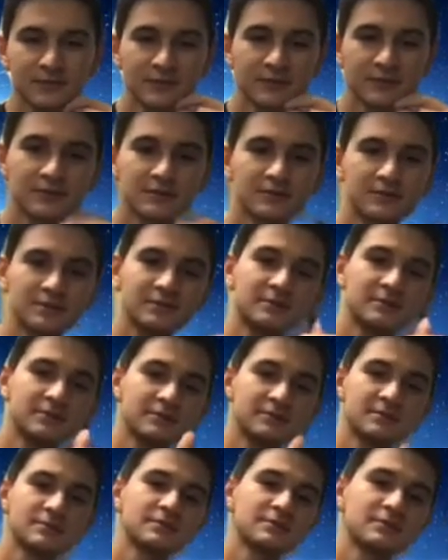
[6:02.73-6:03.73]

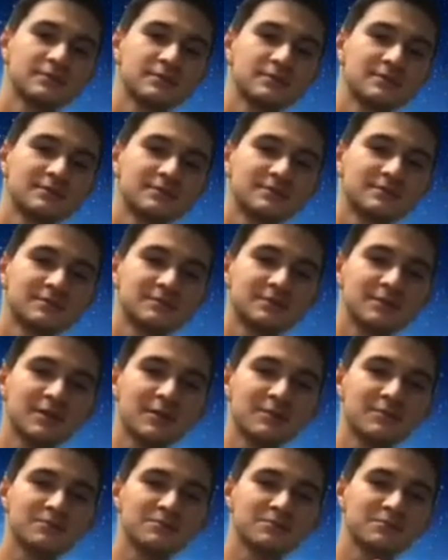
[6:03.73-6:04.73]

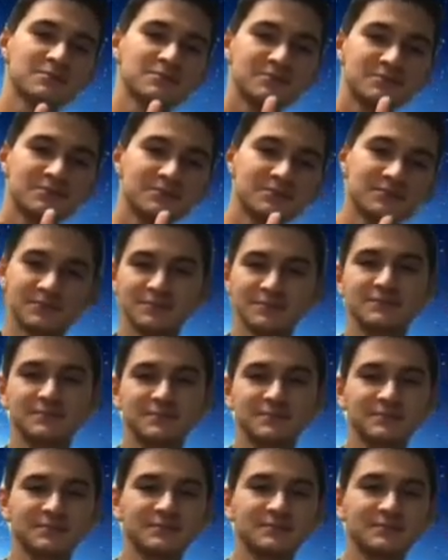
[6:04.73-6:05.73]

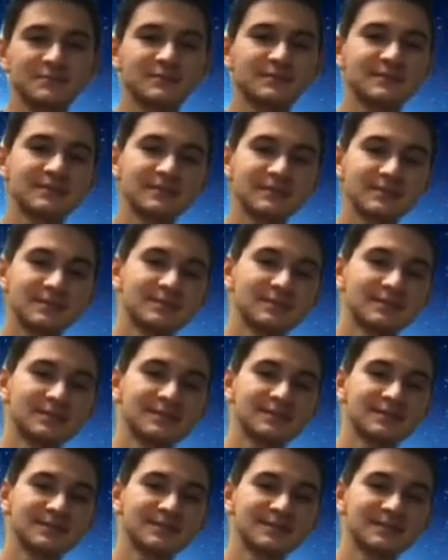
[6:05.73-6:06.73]

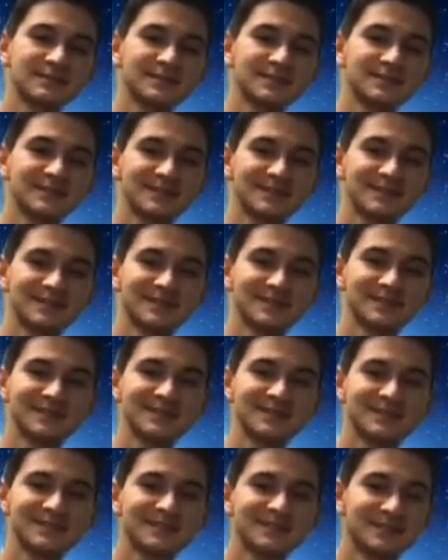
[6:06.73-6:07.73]

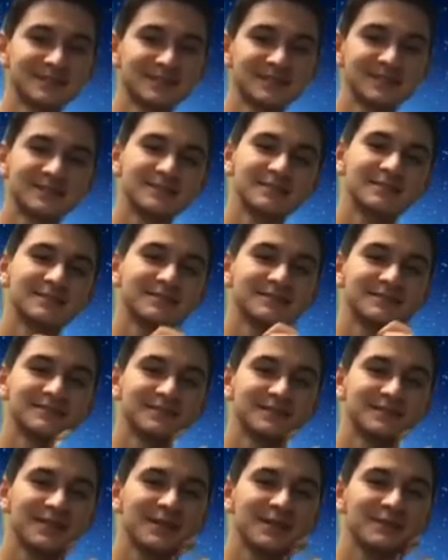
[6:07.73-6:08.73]

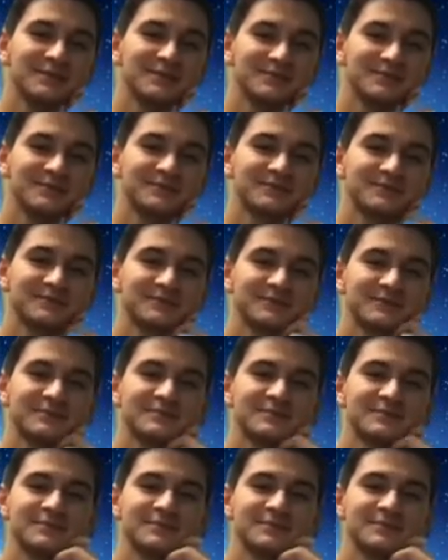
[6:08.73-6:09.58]
No words are spoken by the person on screen.